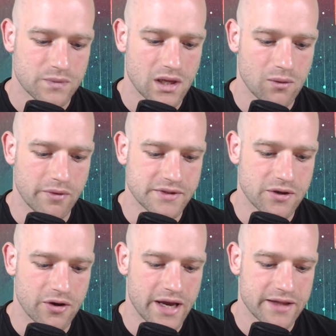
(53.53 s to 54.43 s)
with
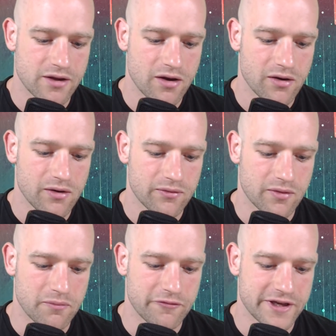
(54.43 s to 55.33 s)
the header
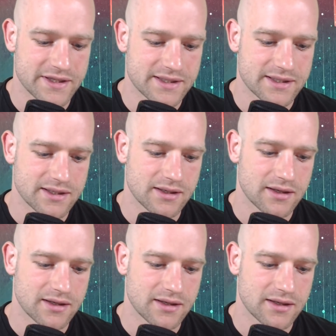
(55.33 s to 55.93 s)
from this